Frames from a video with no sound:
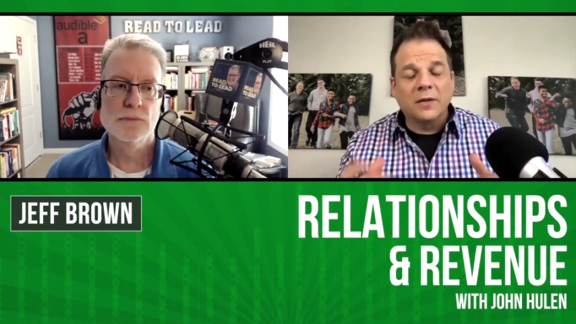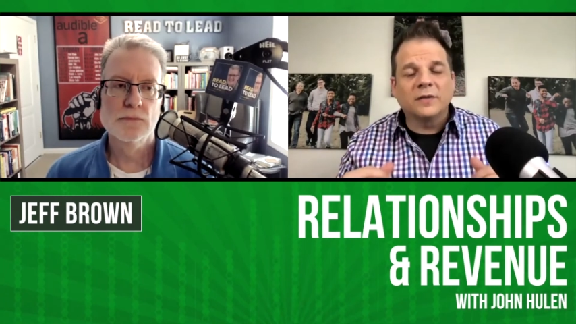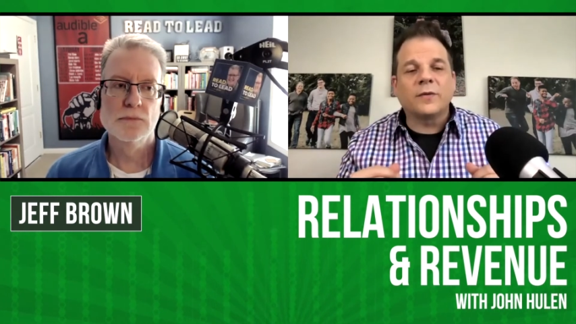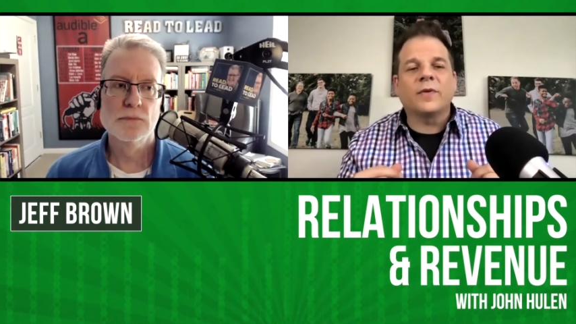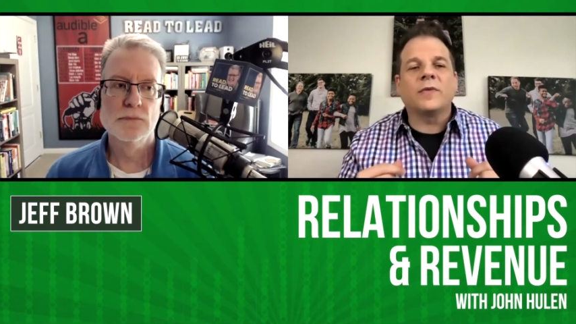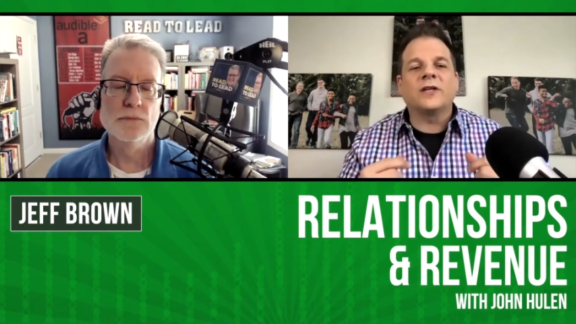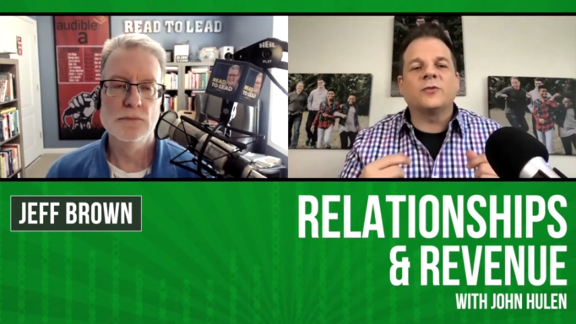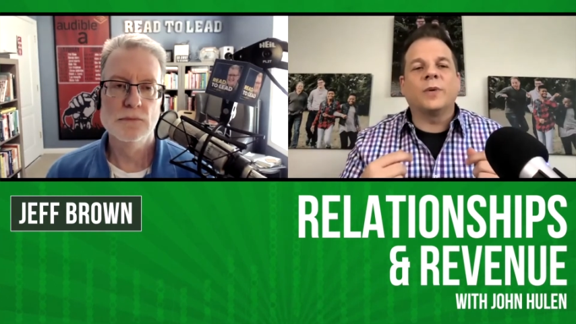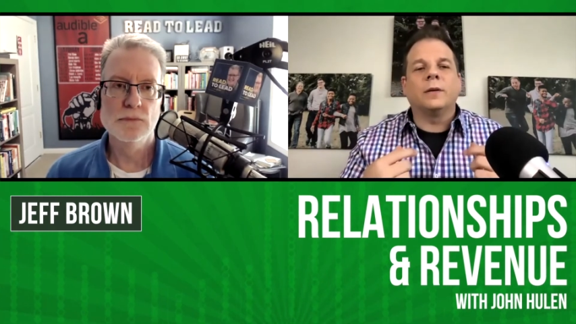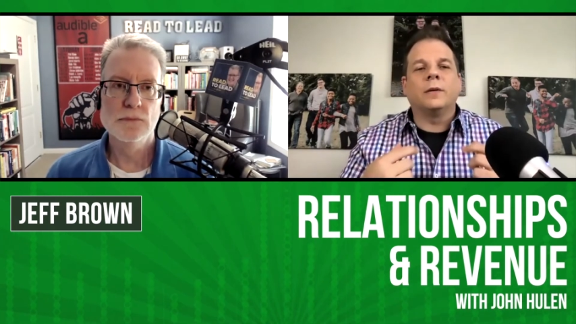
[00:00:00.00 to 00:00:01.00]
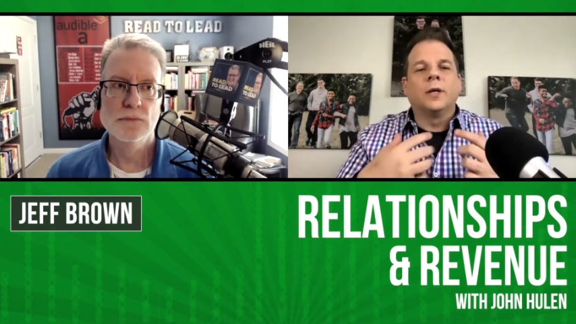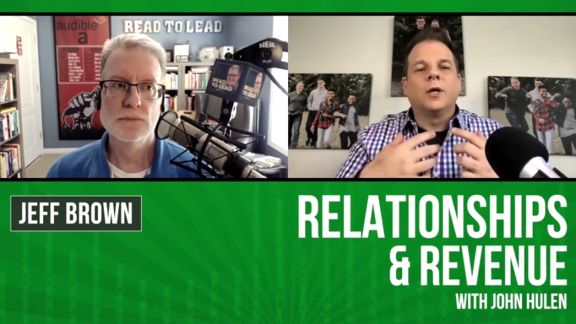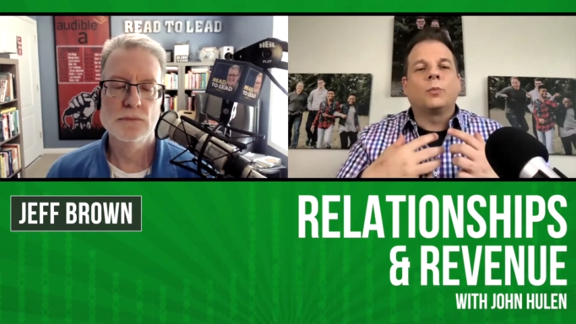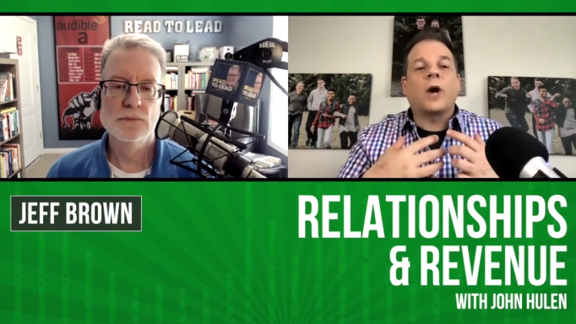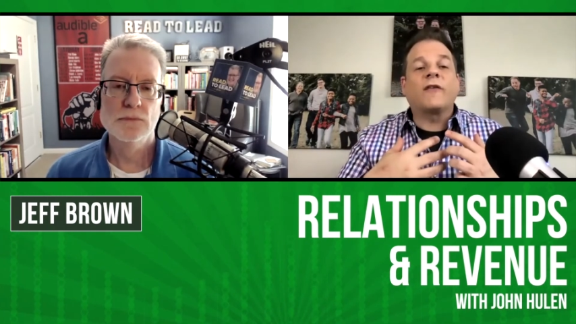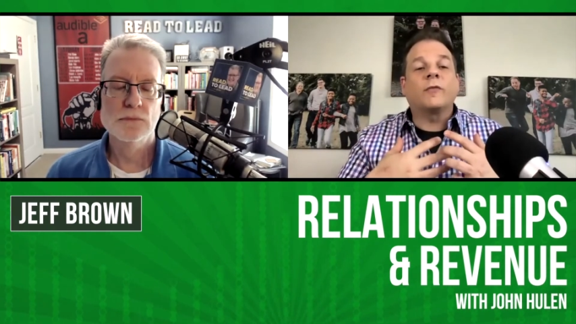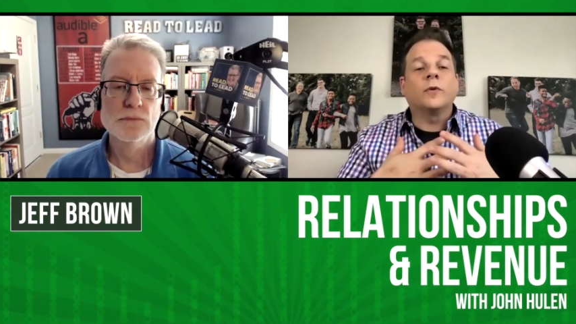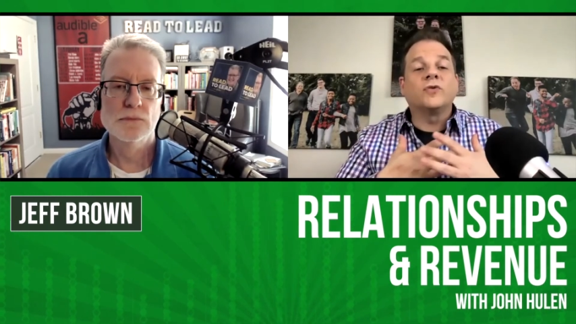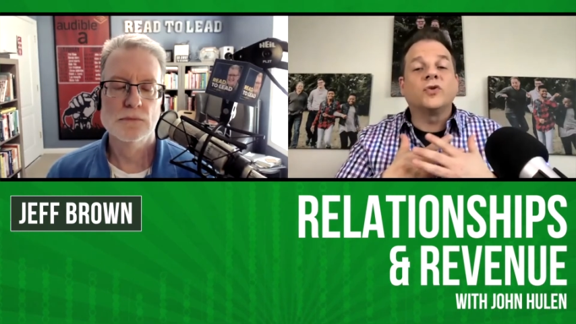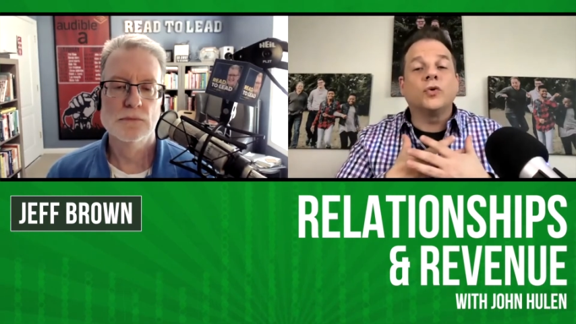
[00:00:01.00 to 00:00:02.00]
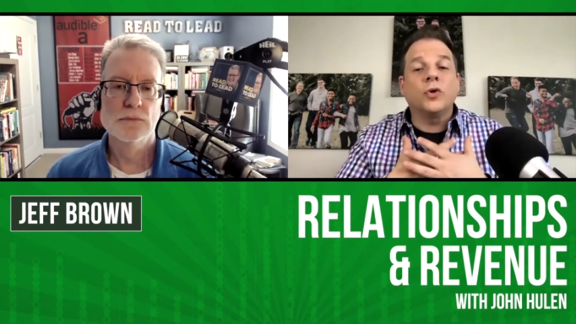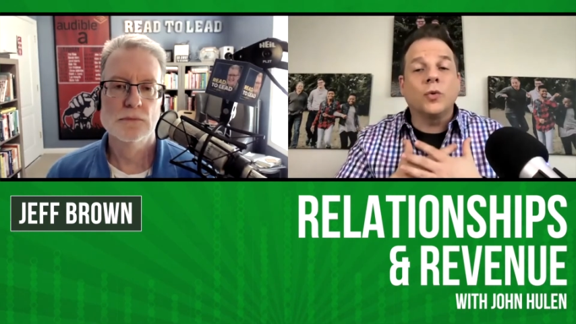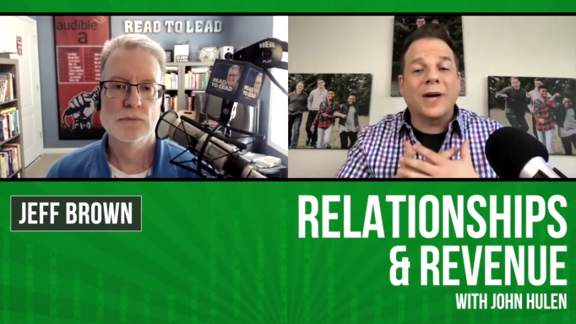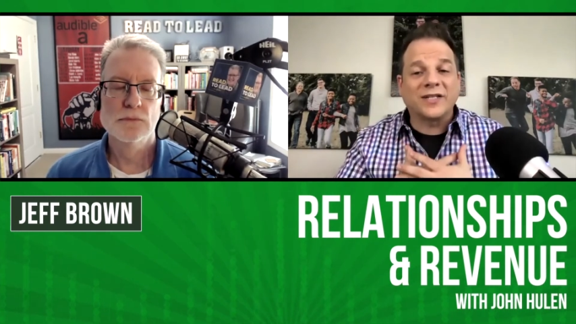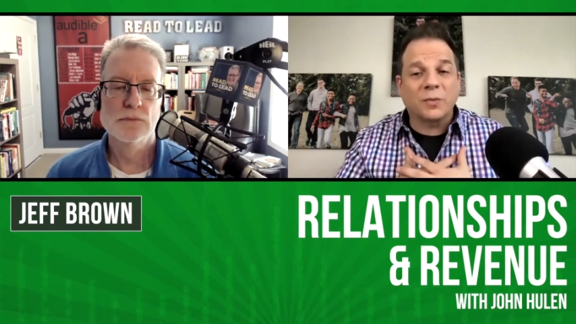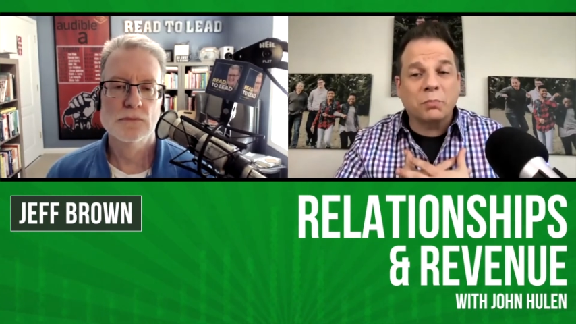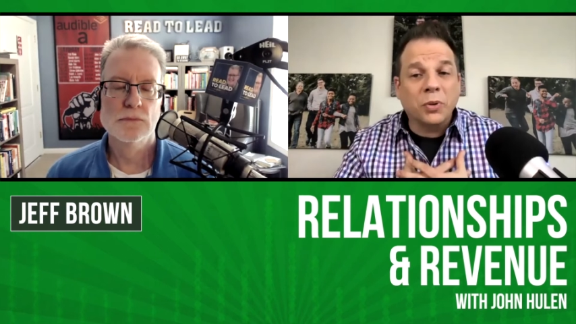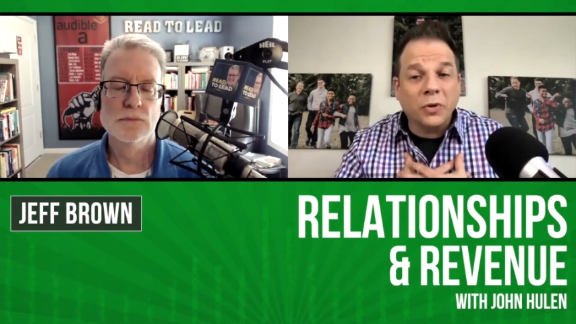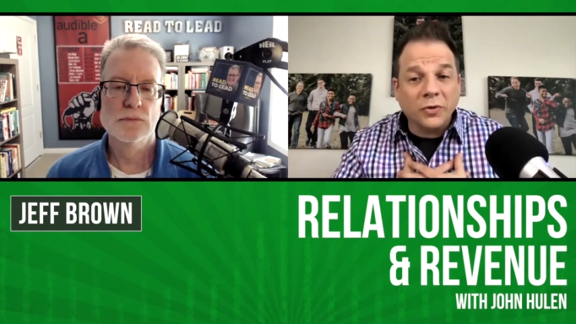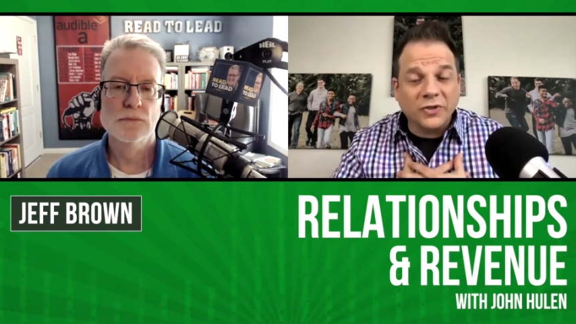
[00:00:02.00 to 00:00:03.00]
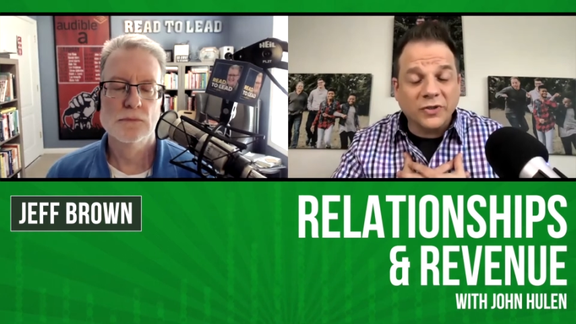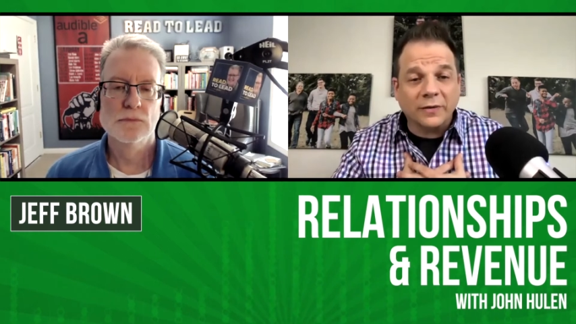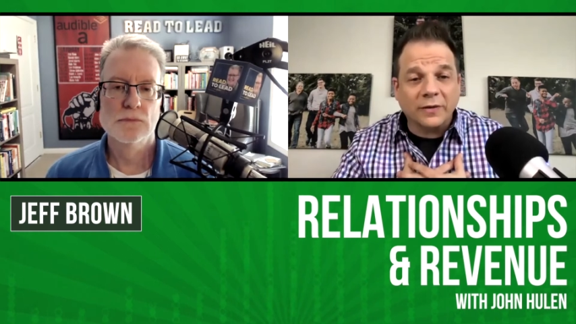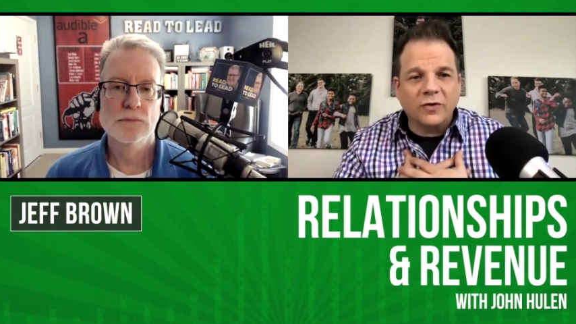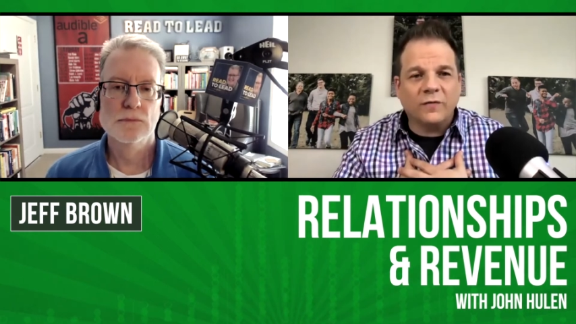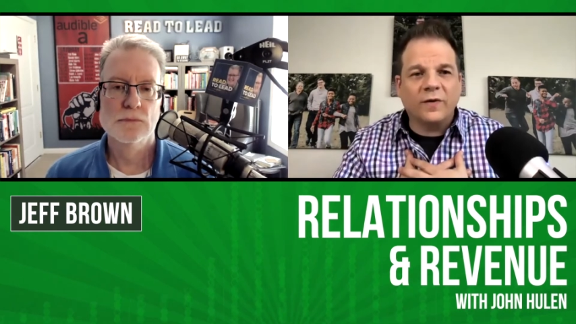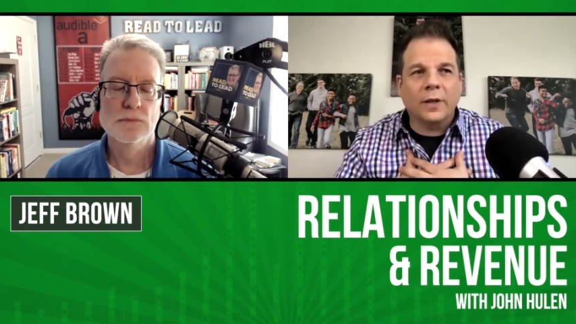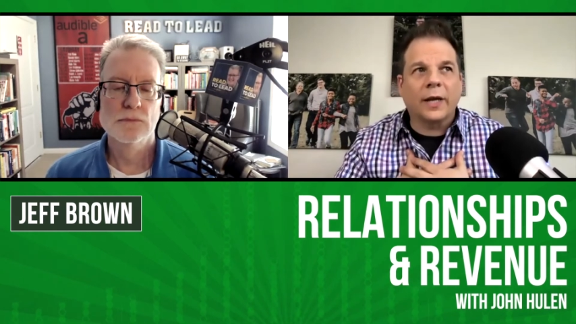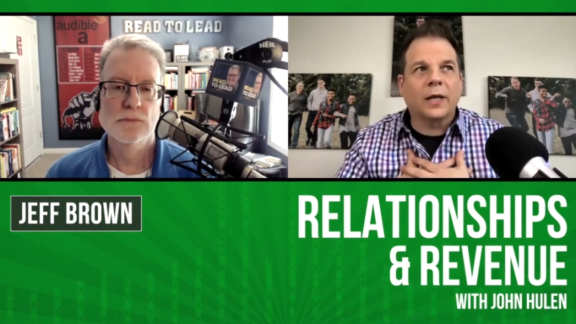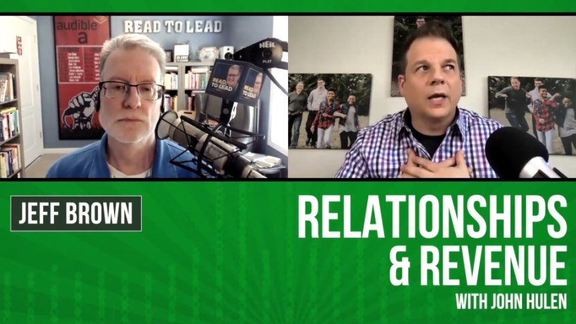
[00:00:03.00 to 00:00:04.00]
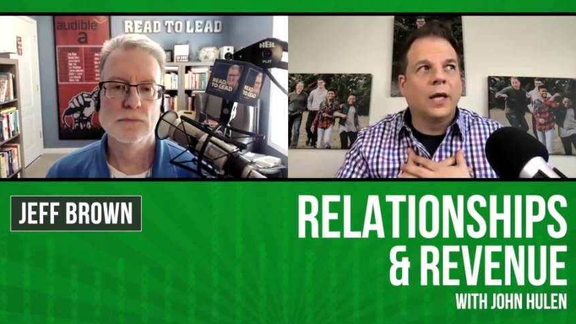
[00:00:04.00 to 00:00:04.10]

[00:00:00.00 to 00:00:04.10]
Speaker 1: Something that's been profitable to you as a person that you feel like